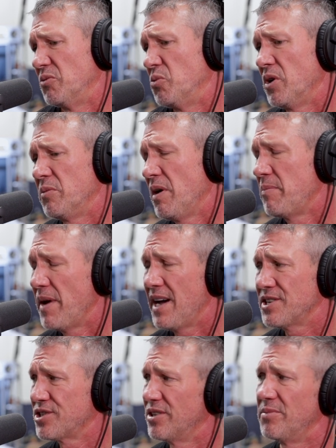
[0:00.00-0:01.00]
what am I
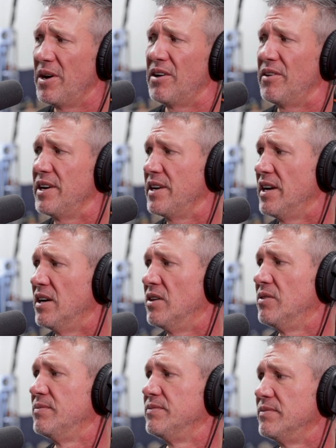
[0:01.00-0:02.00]
passionate about right
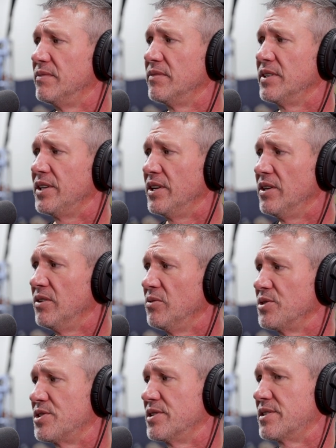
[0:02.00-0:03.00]
now? Right. You know,
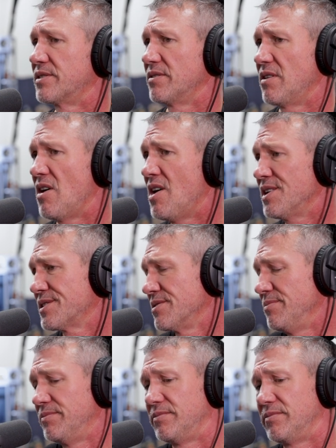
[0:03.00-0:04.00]
which is awesome.